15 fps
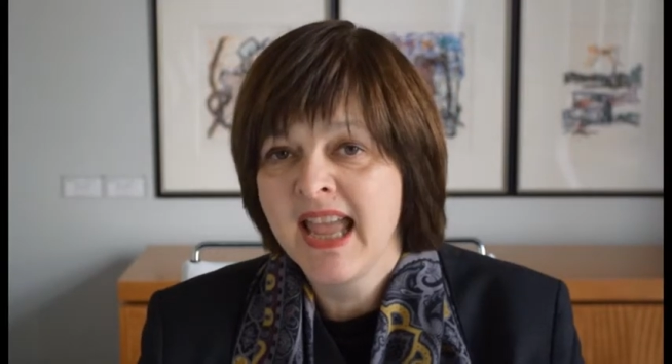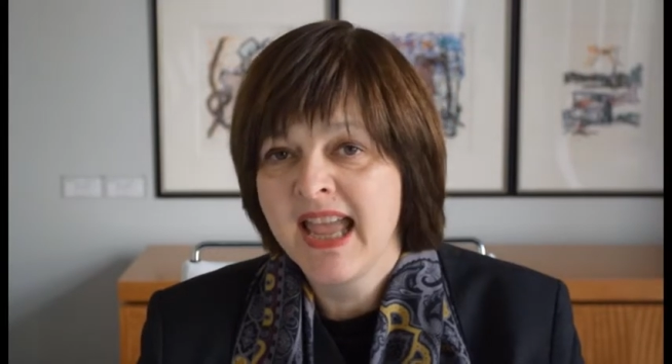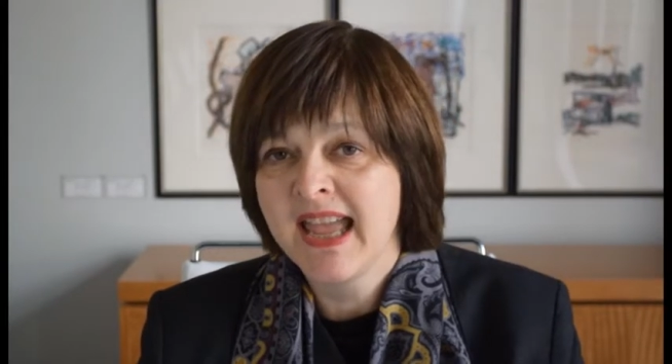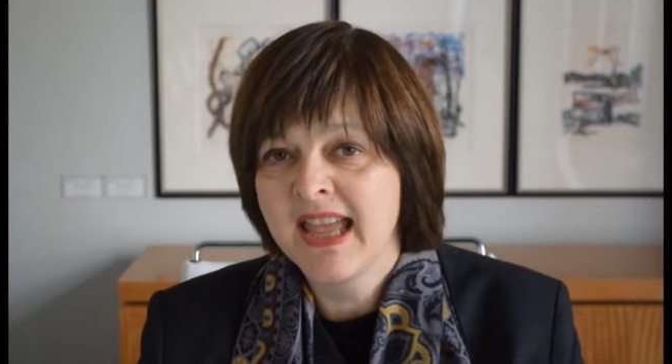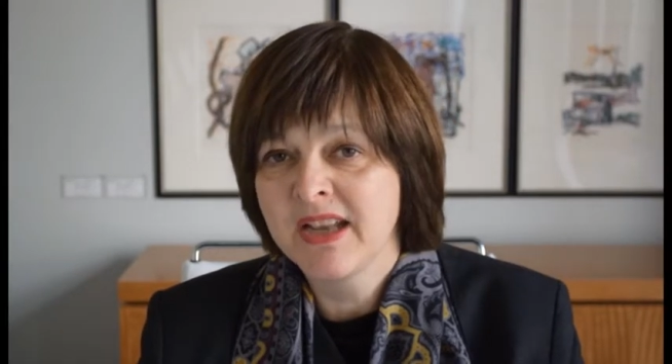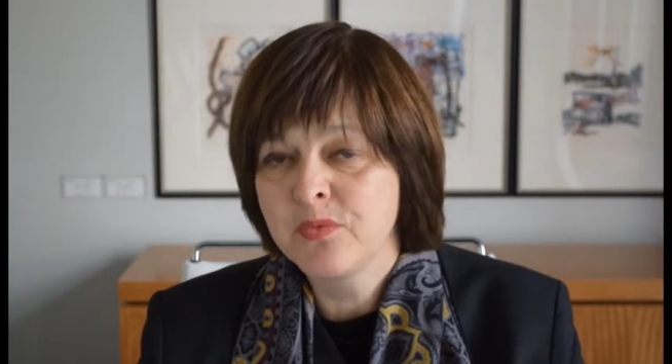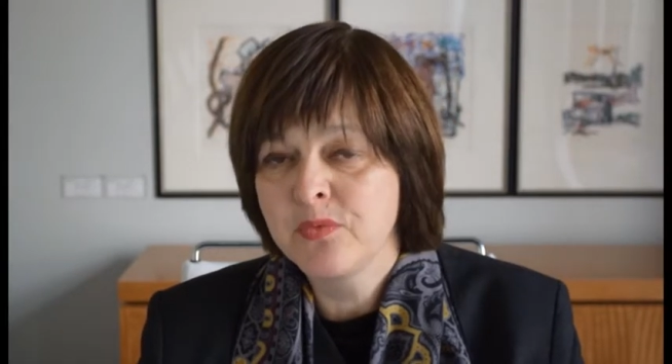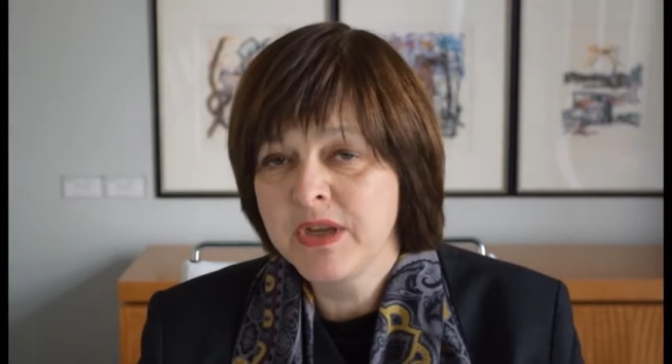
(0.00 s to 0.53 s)

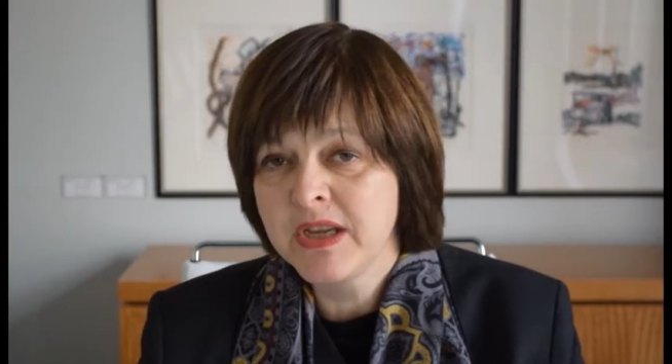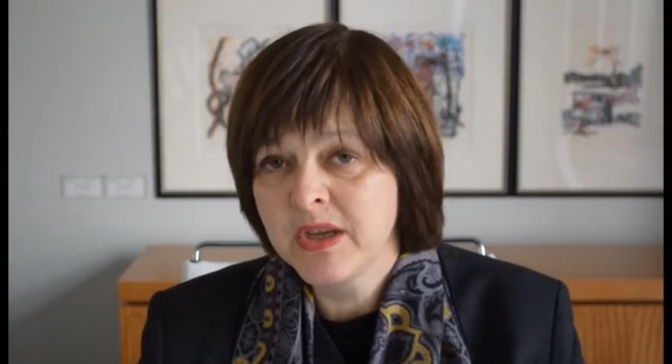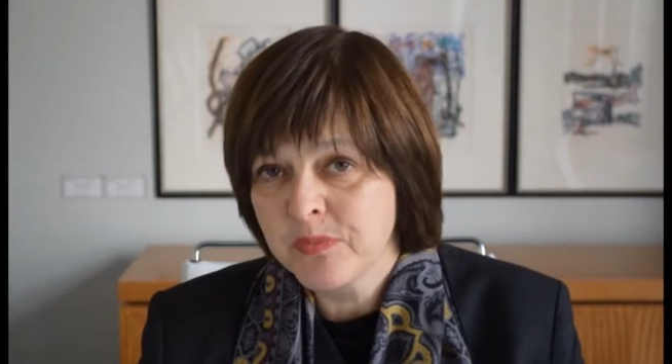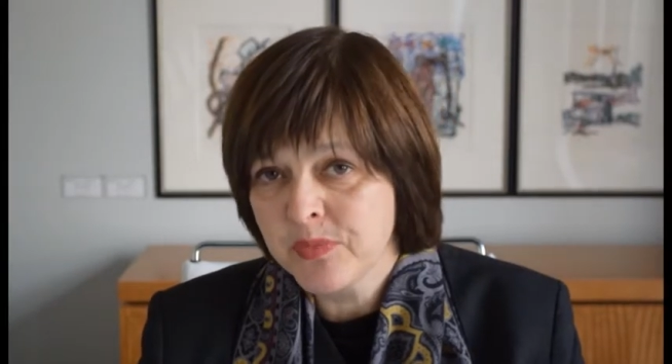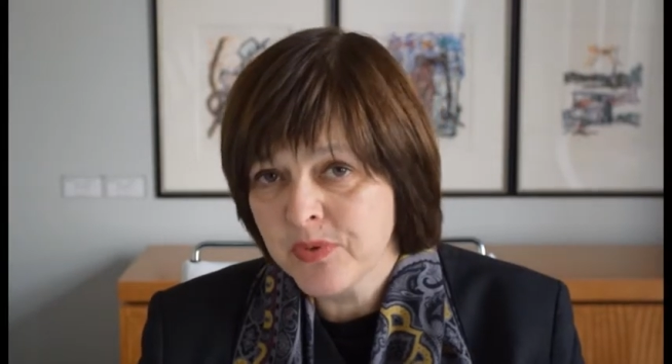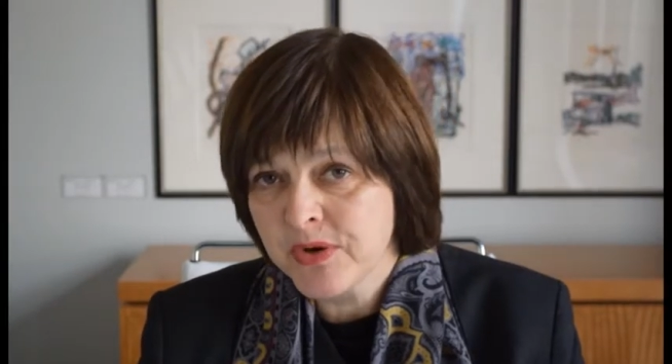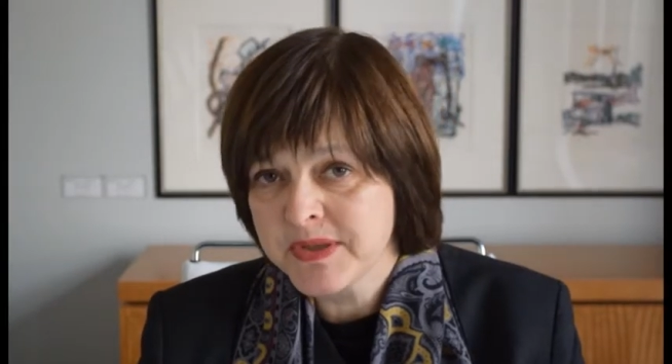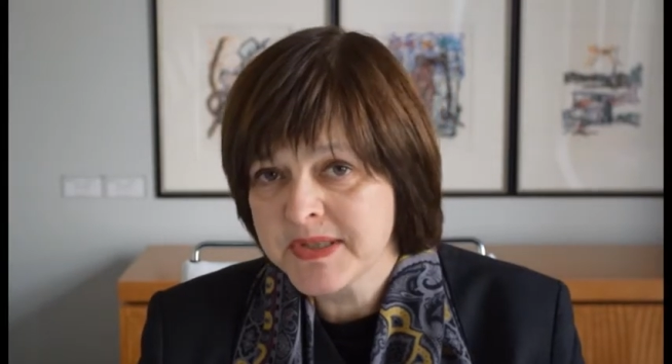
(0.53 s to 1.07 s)
And we can
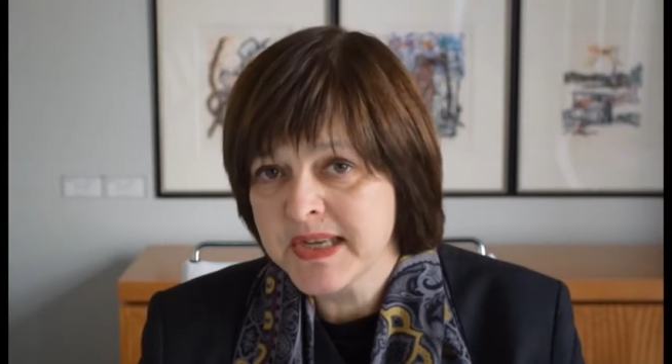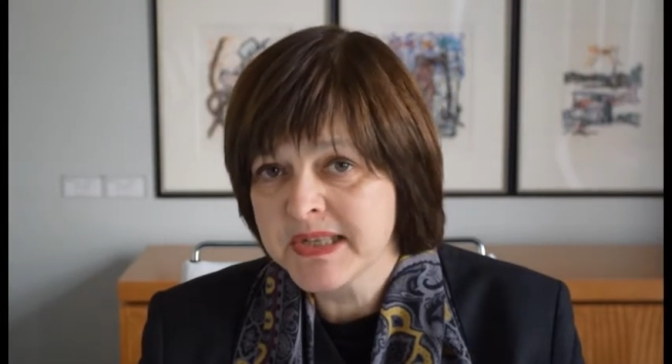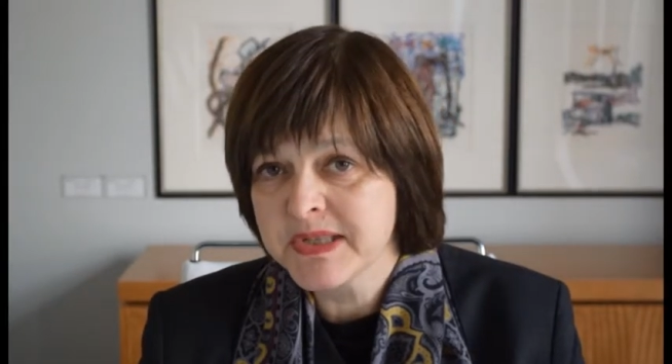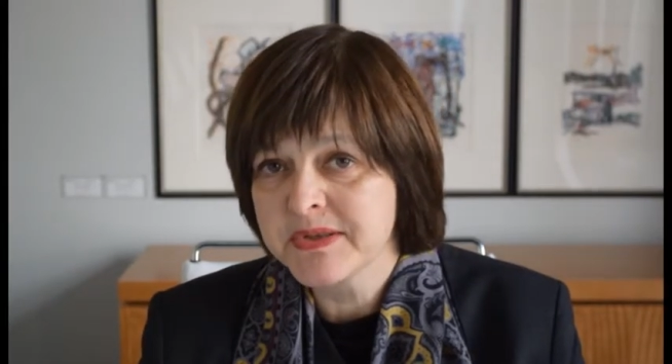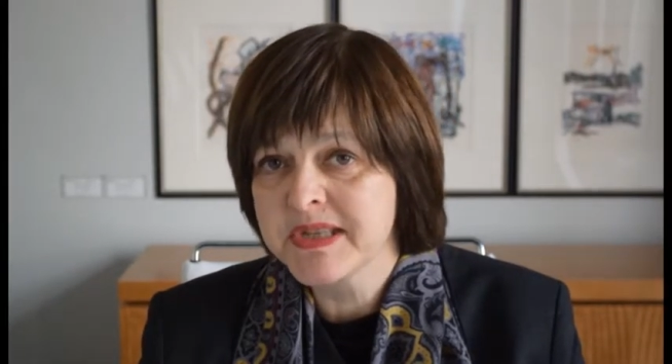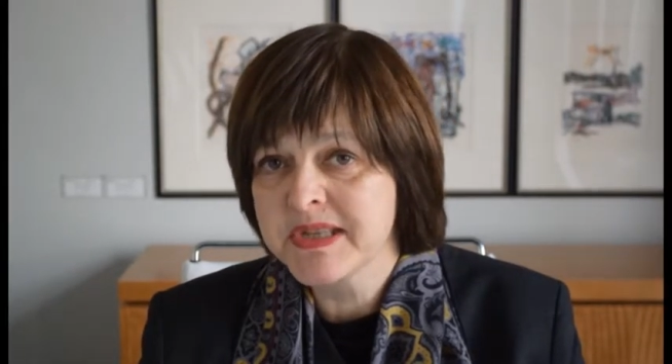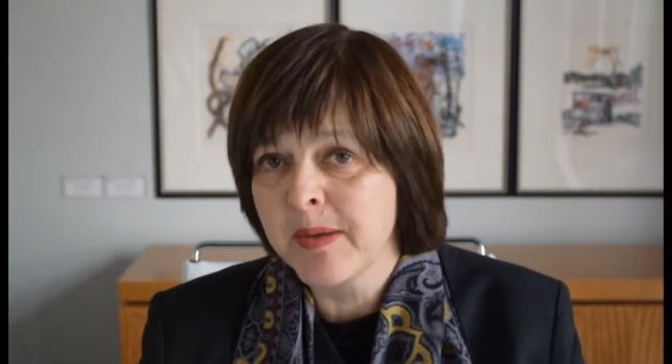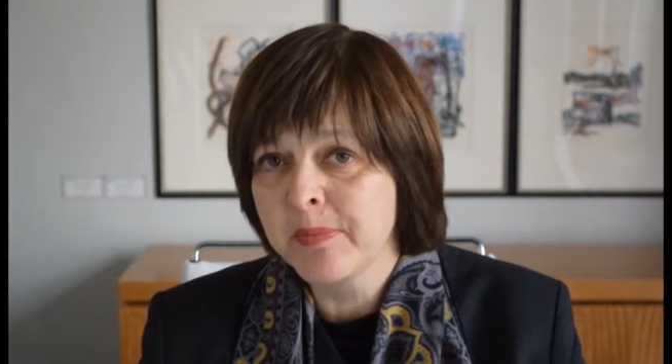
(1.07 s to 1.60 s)
process
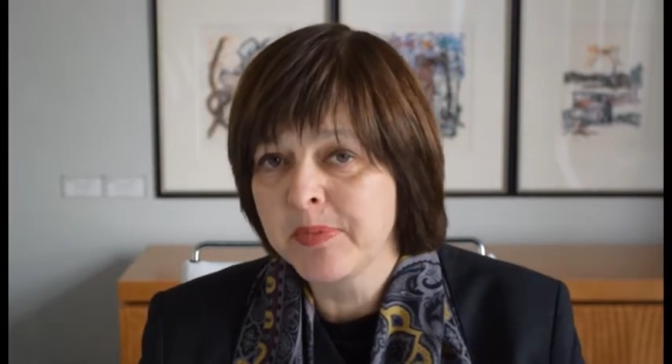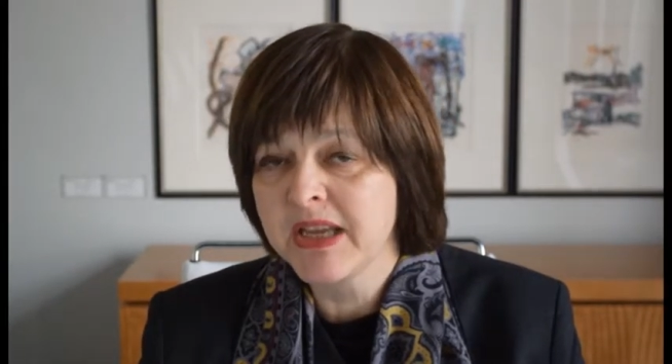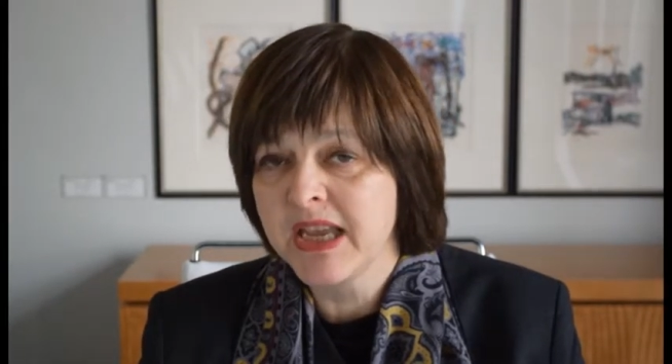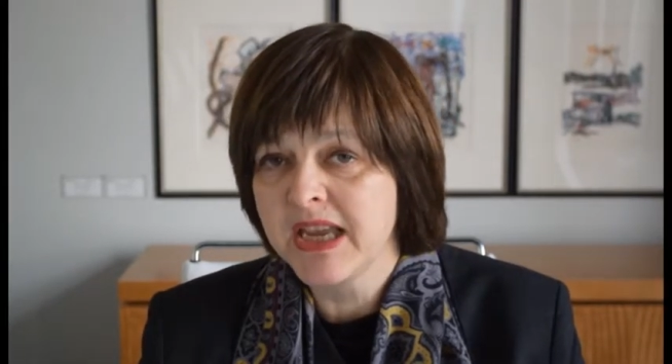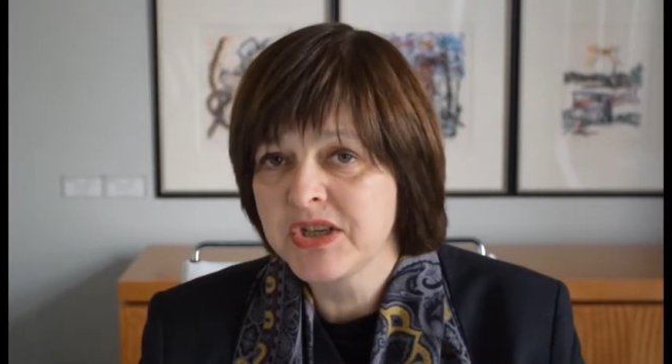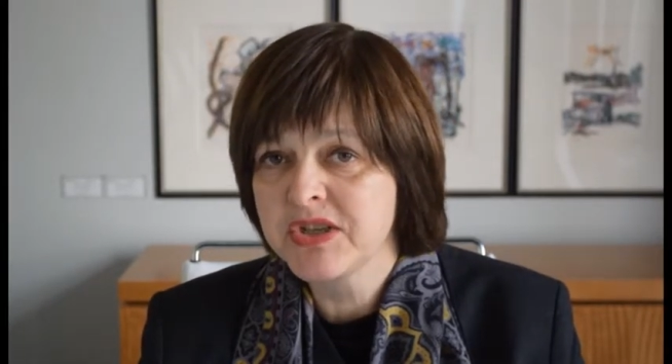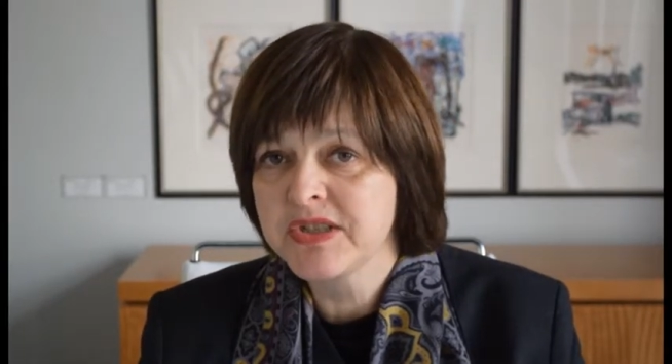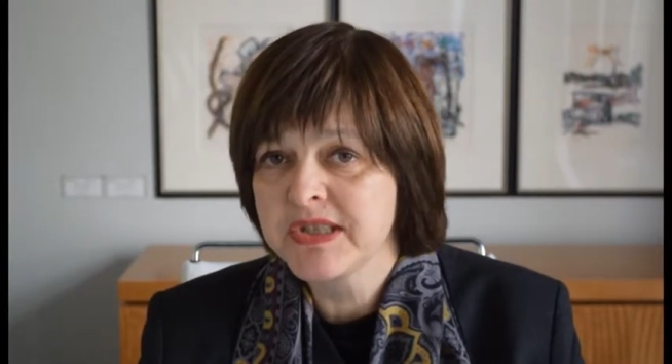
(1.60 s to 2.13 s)
those
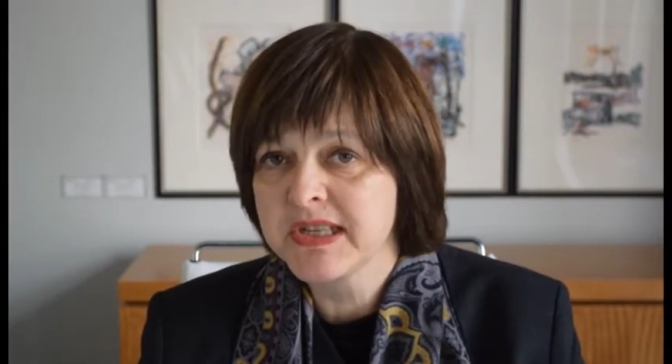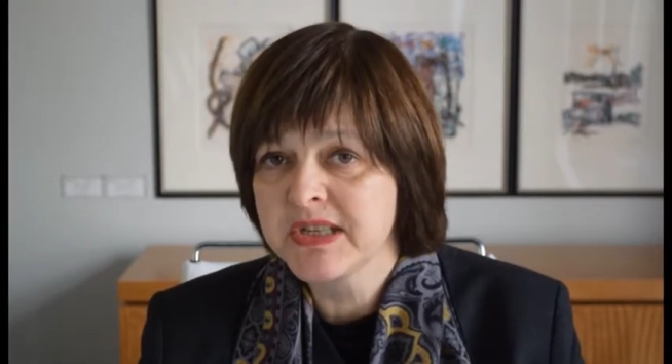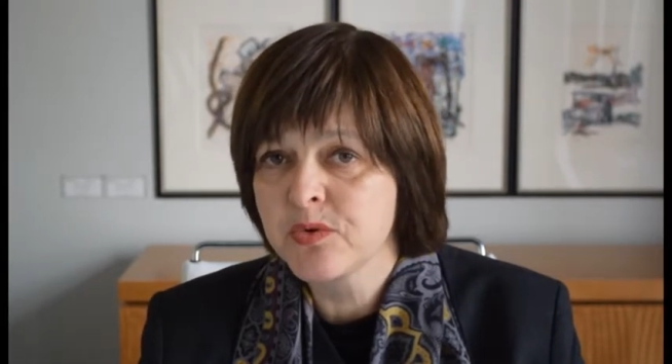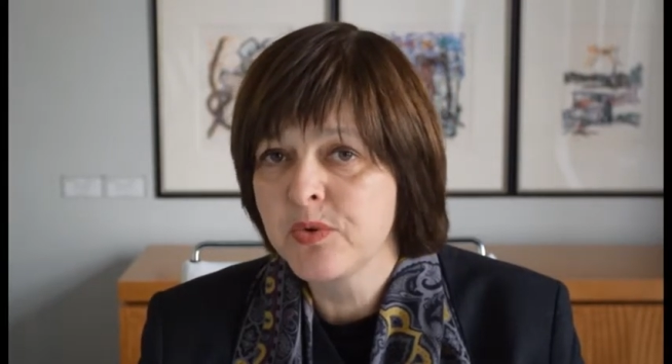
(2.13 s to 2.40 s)
applications as